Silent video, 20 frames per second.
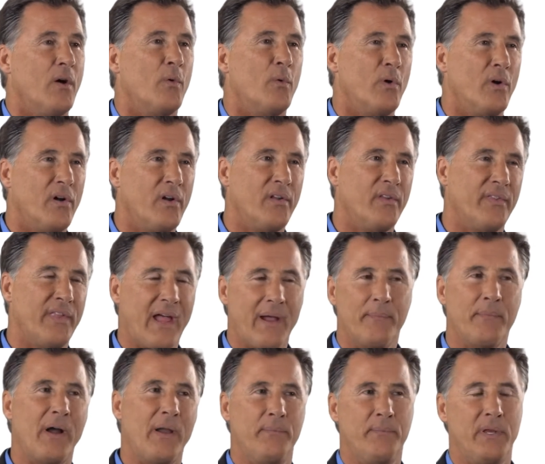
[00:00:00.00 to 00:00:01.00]
Well,
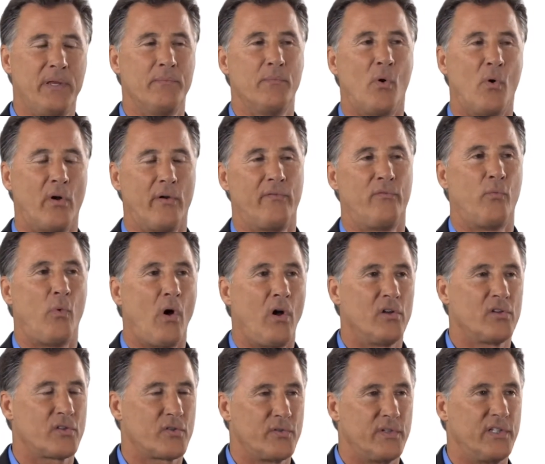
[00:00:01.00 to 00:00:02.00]
that might be more of
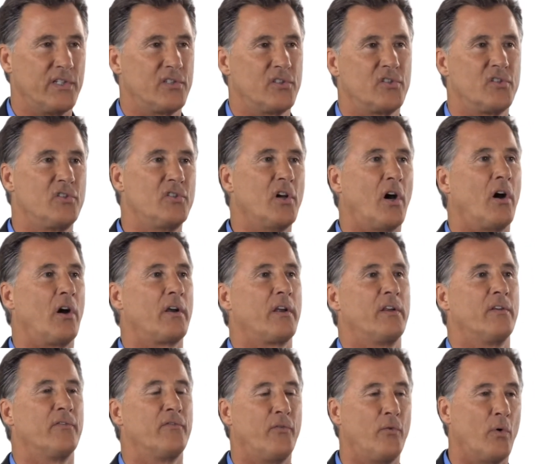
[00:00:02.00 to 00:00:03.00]
Wall Street's
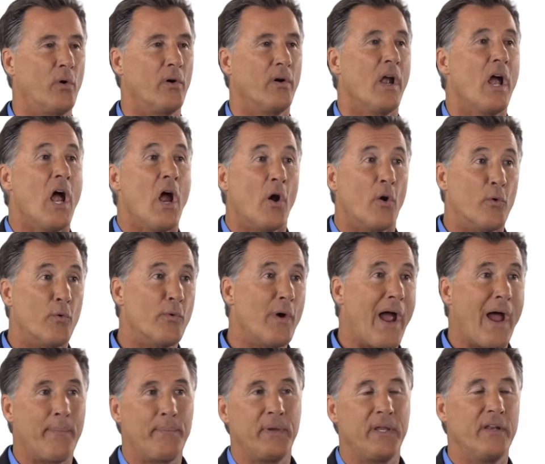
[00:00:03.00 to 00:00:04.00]
jargon for
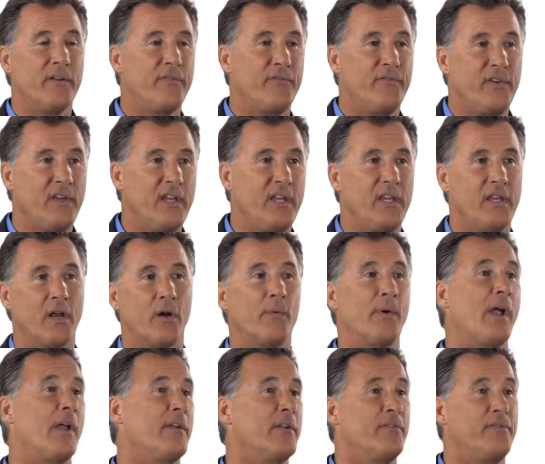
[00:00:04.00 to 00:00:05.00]
wrapping a fee
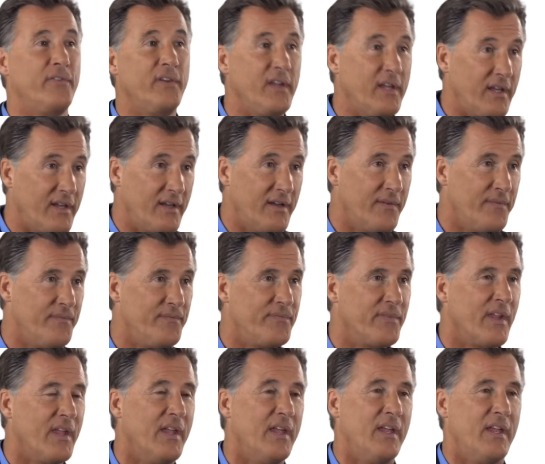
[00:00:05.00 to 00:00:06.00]
around a fee.
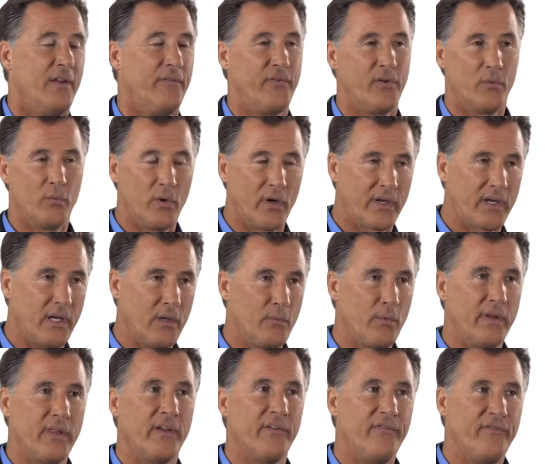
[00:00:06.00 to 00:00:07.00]
If you're working
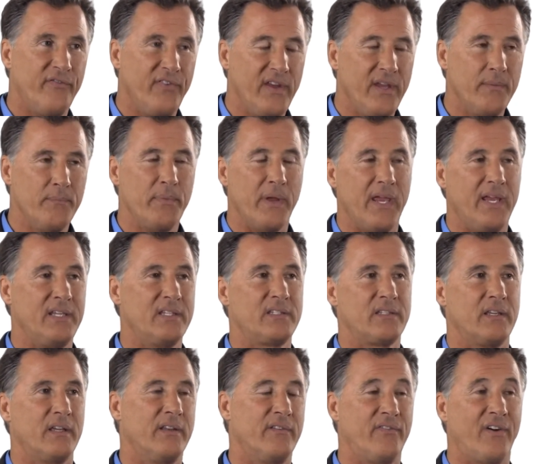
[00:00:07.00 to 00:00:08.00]
with a
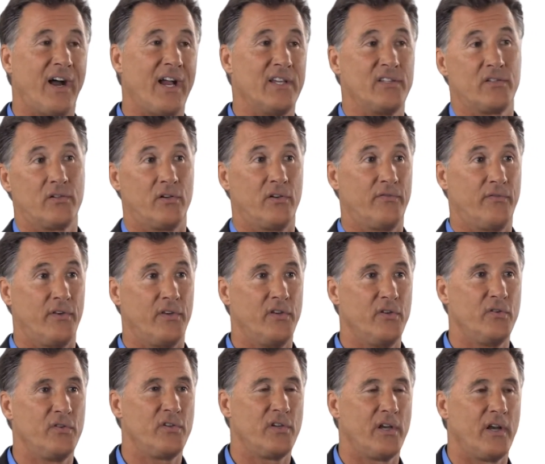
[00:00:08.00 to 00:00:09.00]
fee-based advisor or
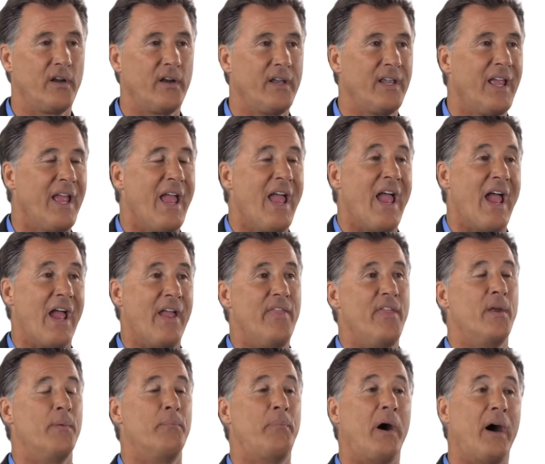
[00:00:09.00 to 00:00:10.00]
fiduciary and
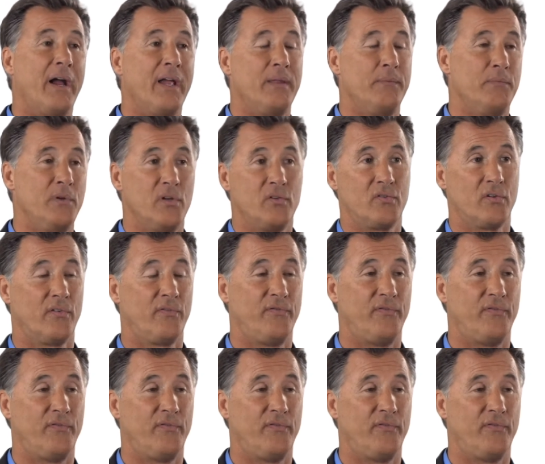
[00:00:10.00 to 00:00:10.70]
they're buying mutual